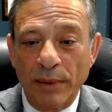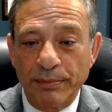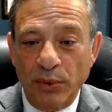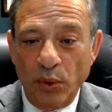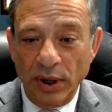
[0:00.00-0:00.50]

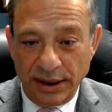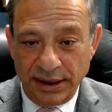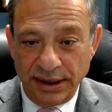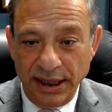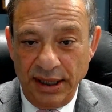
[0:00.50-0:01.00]

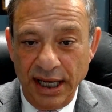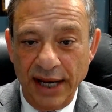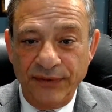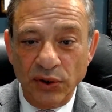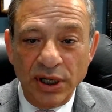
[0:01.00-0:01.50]
important.
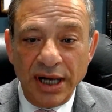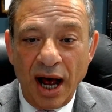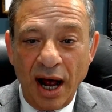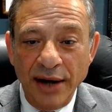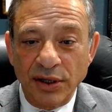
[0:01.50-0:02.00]
If you're going to
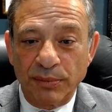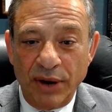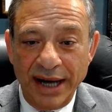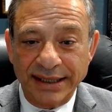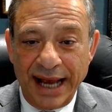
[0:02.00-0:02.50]

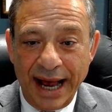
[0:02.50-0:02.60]
underprice a